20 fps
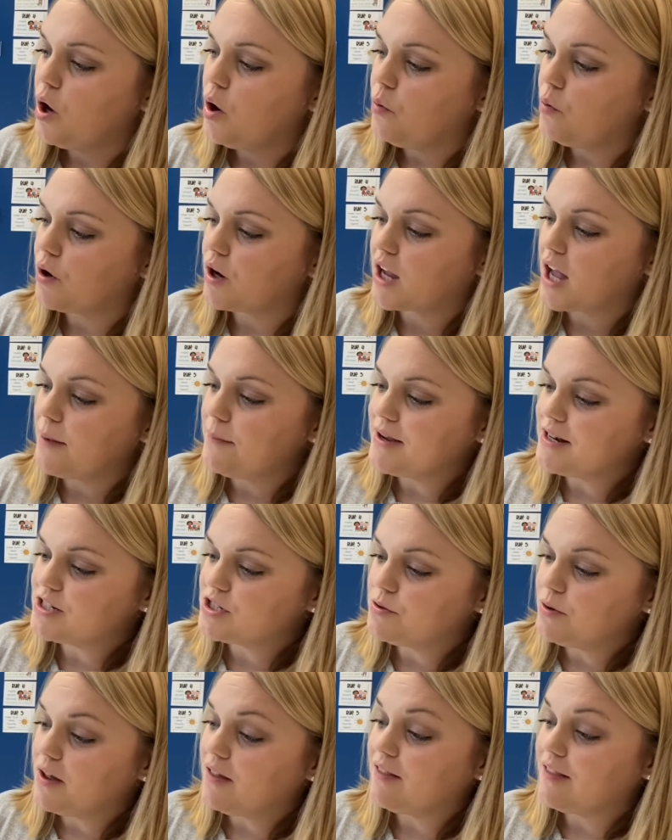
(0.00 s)
We're coming
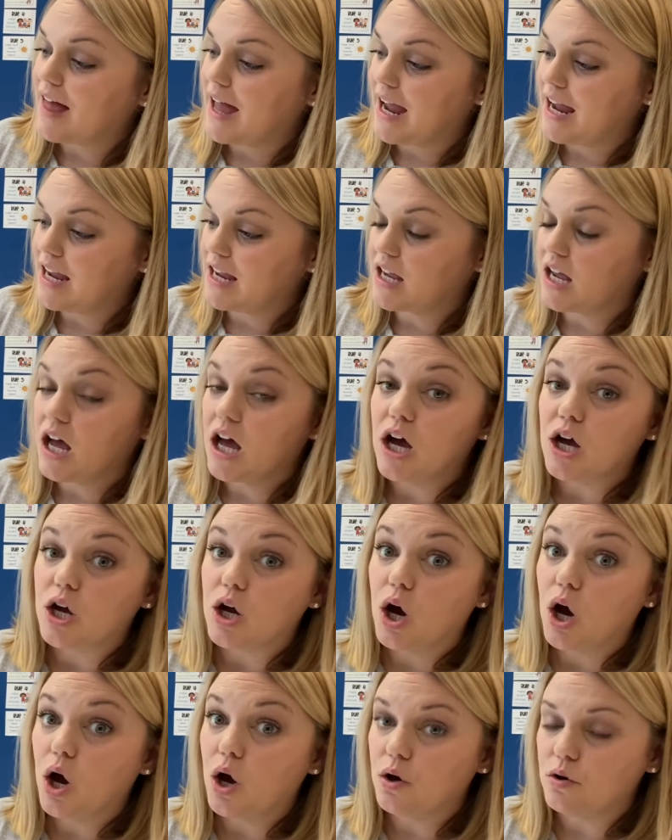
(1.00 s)
to a lake, a
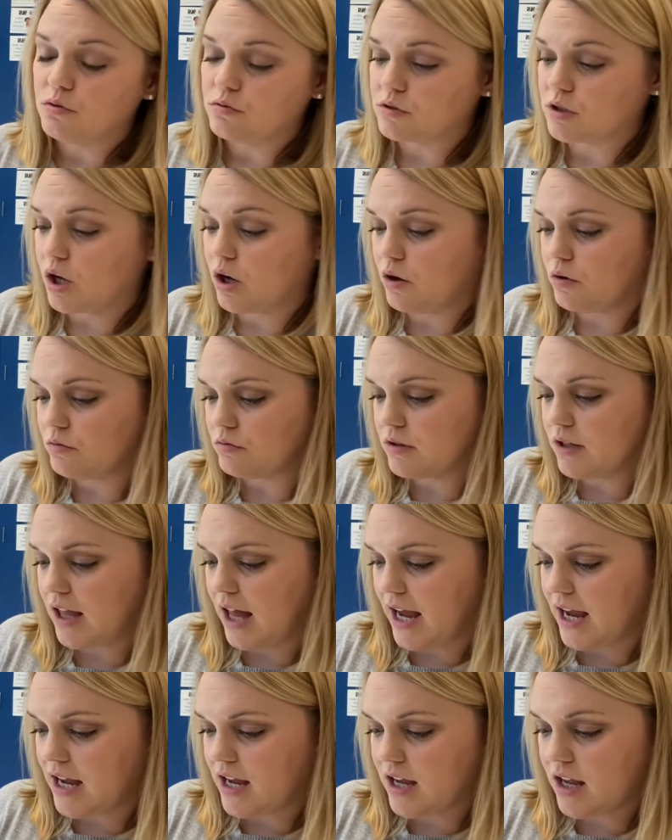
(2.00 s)
cold, cold
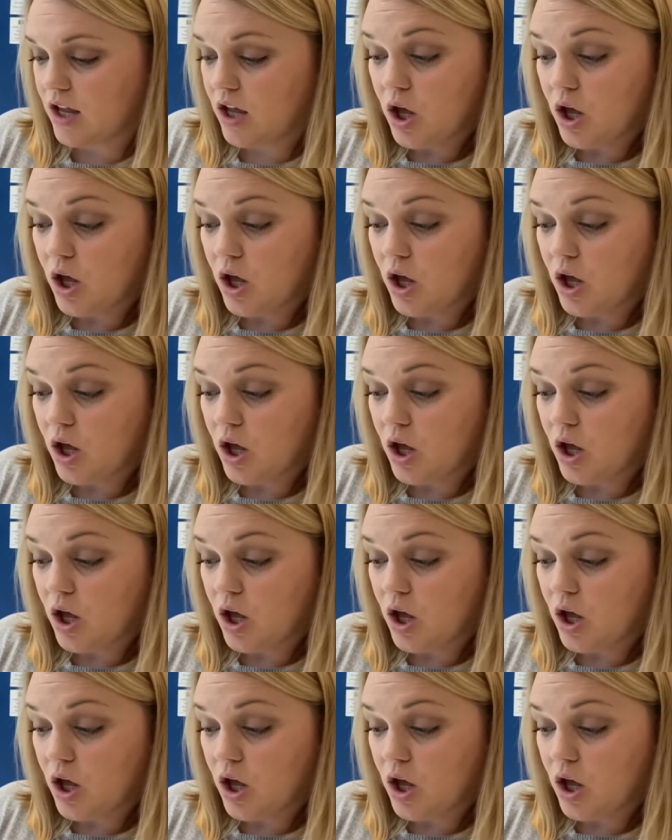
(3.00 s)
lake.